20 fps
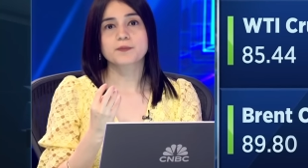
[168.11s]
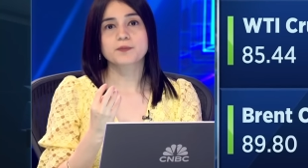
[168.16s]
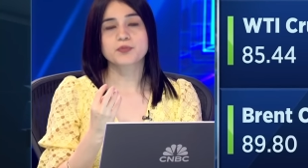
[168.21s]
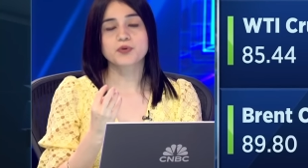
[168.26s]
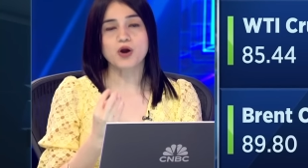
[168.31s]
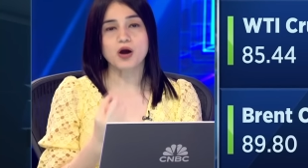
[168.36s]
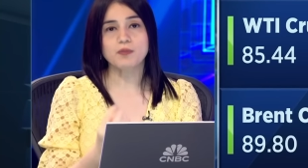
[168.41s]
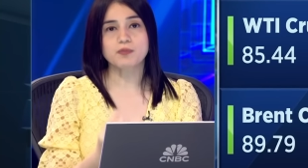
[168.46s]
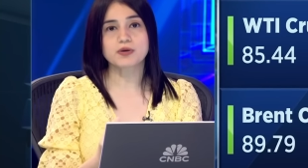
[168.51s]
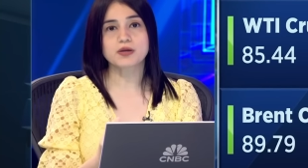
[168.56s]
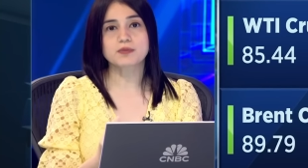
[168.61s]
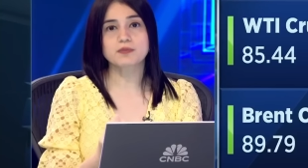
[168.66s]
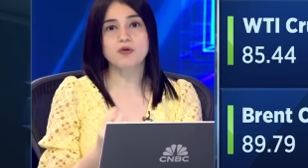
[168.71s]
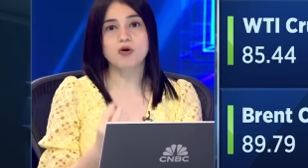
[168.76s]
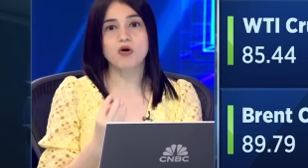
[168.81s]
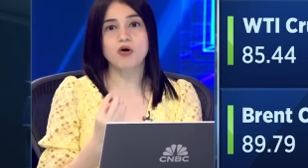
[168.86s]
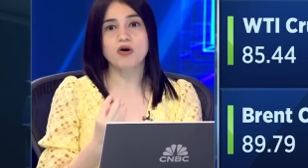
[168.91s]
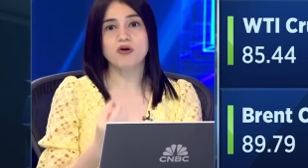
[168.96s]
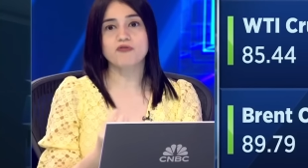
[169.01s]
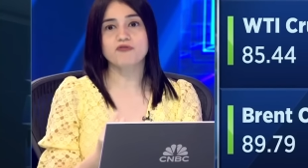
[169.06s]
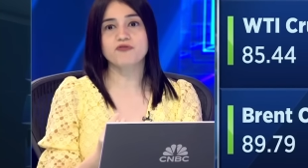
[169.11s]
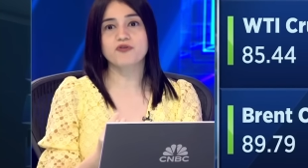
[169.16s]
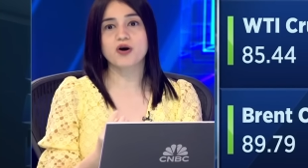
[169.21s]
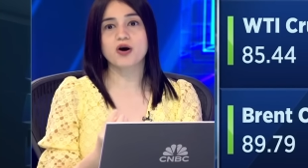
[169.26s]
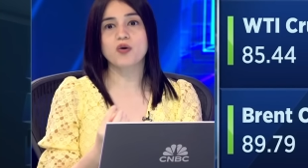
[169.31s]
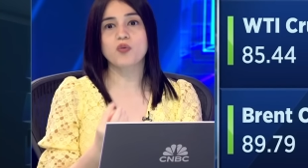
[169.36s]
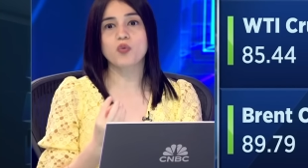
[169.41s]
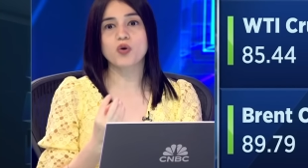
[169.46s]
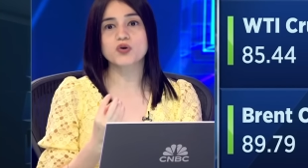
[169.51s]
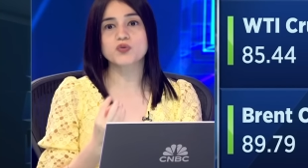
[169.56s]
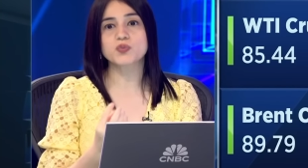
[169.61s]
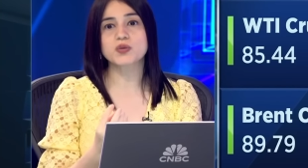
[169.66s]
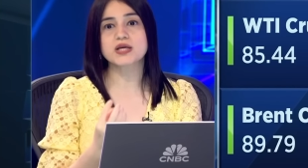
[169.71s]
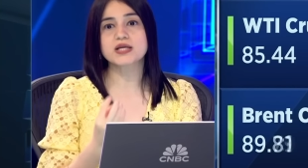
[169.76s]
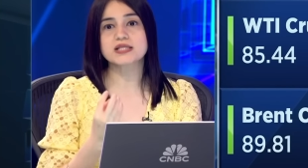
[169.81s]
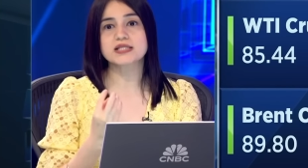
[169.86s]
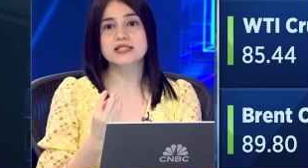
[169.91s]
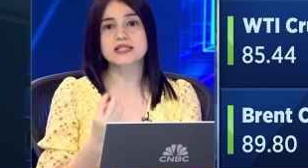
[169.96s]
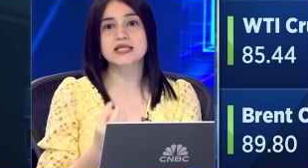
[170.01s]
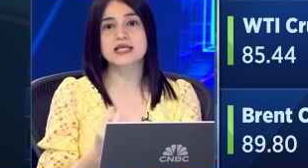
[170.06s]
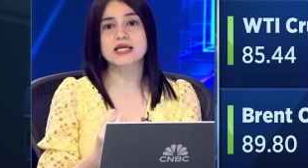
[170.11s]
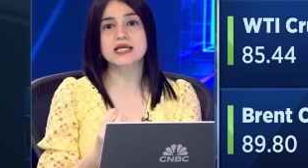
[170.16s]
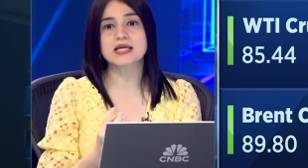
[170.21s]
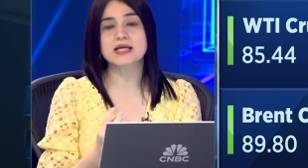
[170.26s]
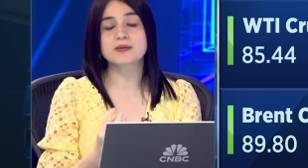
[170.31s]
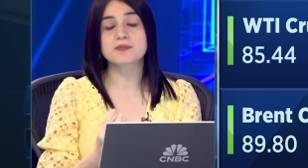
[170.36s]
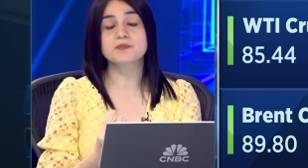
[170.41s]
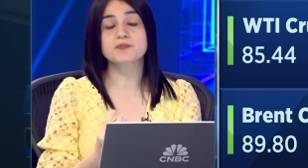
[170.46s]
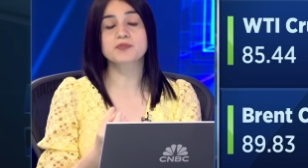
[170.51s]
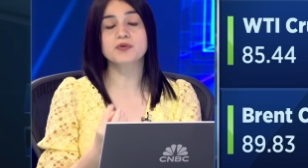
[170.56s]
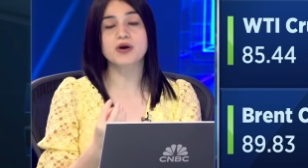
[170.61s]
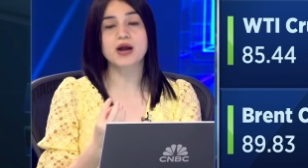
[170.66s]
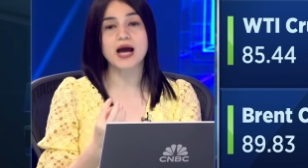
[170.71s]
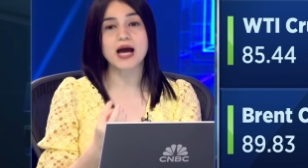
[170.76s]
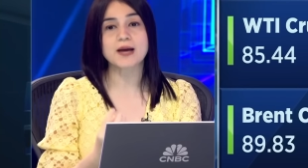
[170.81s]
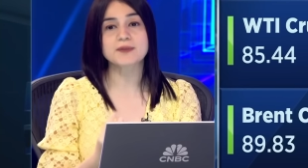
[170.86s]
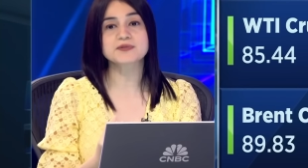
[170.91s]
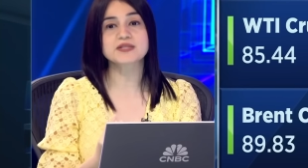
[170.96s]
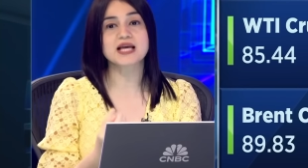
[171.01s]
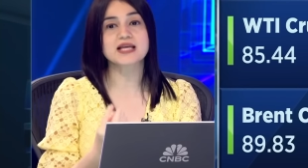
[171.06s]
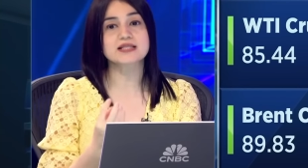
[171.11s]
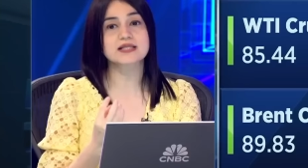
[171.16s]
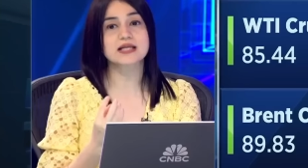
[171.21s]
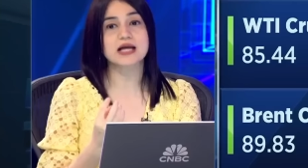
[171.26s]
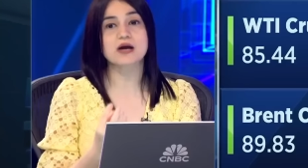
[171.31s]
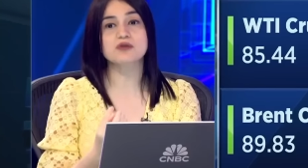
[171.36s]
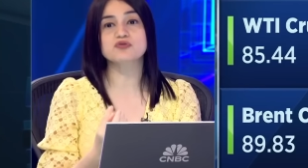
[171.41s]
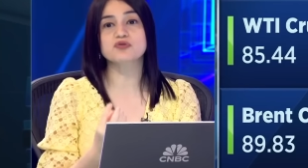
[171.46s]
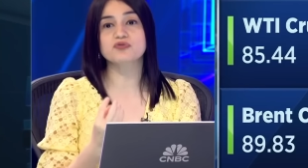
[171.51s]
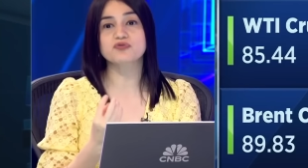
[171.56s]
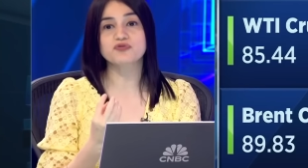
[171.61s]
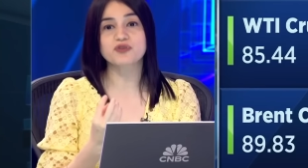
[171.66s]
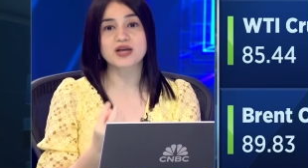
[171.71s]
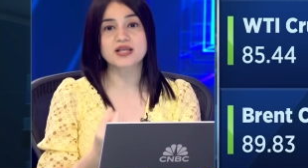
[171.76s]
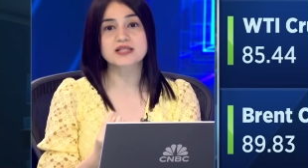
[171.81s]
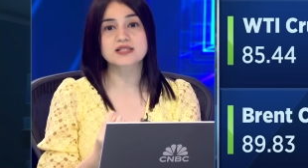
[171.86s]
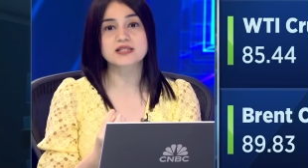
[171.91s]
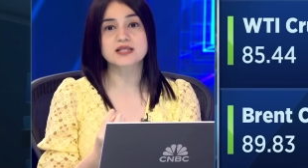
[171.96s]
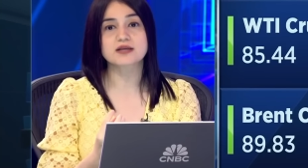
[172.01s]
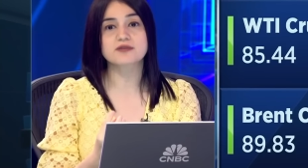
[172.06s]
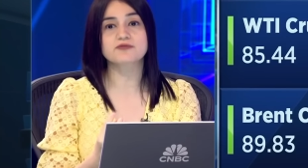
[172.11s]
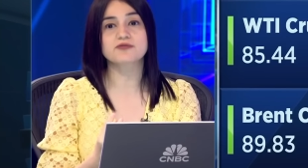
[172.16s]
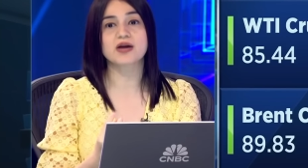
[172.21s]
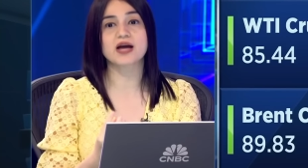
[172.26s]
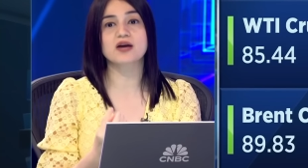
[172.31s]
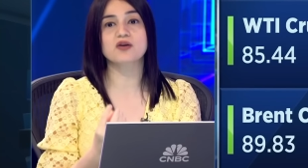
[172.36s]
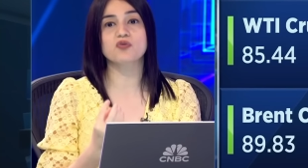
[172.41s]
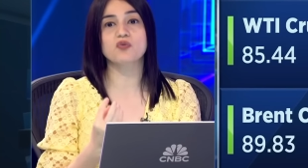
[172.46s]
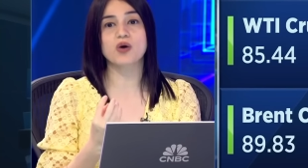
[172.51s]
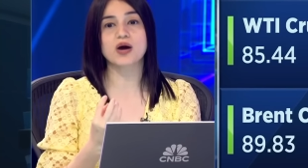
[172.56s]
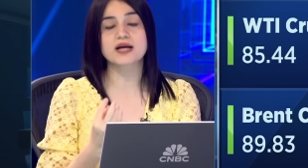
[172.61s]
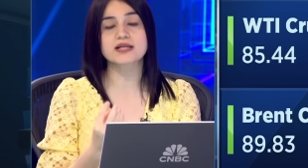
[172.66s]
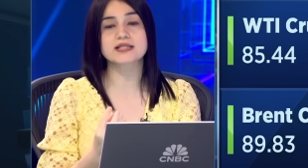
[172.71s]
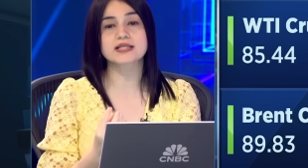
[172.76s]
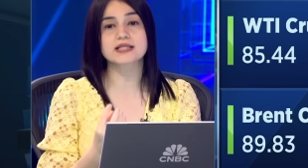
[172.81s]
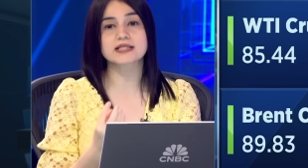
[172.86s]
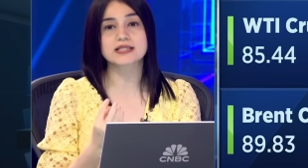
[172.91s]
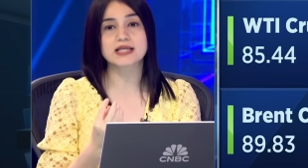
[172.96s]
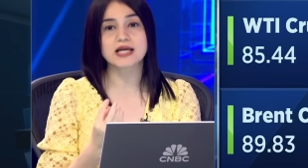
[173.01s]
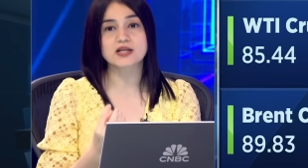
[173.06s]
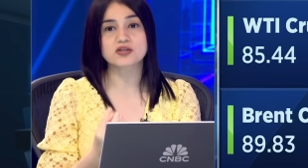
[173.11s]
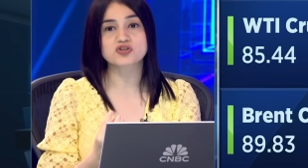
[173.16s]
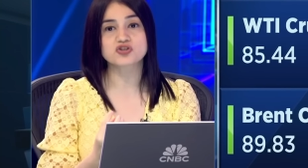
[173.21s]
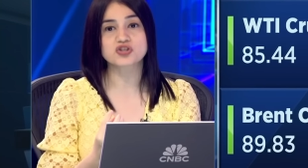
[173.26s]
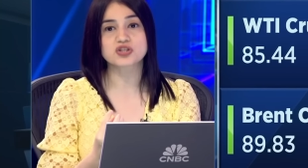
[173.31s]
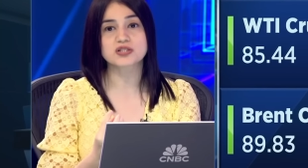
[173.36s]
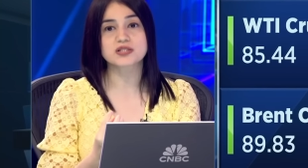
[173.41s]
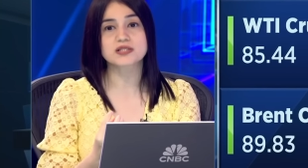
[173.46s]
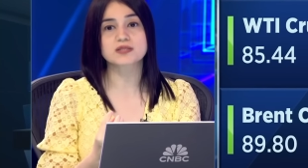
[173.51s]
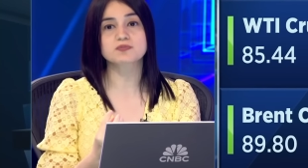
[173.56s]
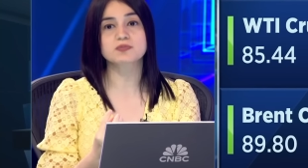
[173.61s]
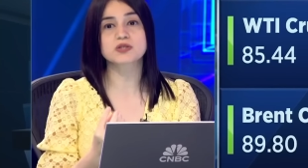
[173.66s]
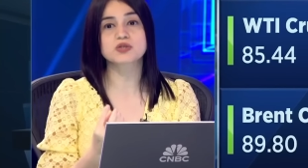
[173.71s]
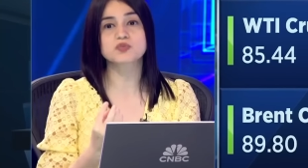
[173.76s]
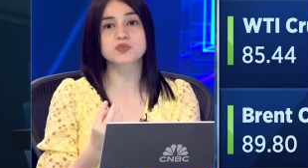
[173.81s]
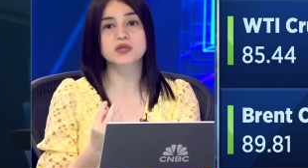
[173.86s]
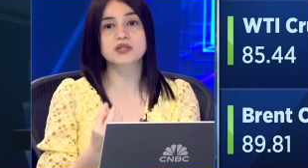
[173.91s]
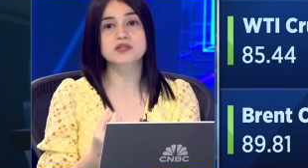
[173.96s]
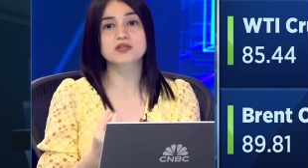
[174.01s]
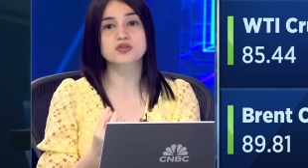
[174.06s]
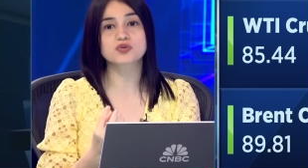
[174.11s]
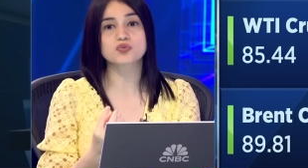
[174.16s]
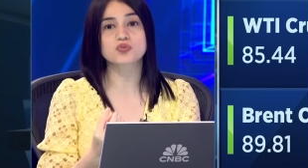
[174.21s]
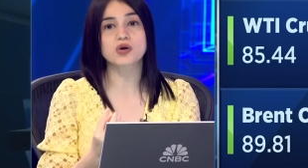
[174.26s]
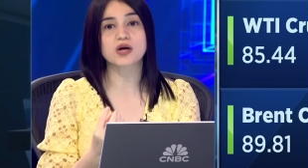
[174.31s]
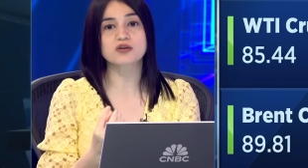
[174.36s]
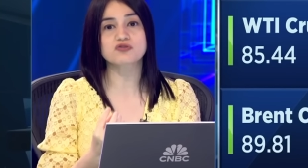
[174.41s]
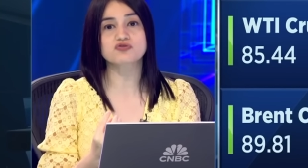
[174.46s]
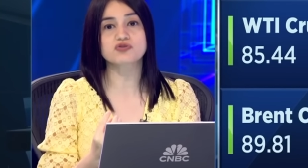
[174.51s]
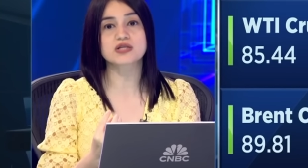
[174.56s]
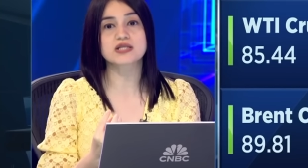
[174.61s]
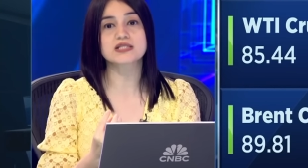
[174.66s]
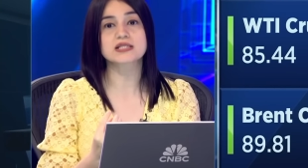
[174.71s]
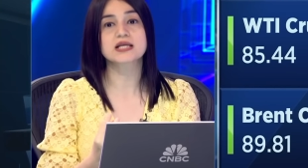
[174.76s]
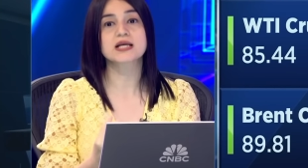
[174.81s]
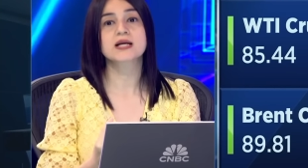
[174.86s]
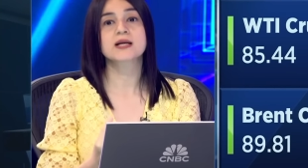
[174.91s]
problem of uh, what we are seeing perhaps as a counteroffensive and rising tensions between the two countries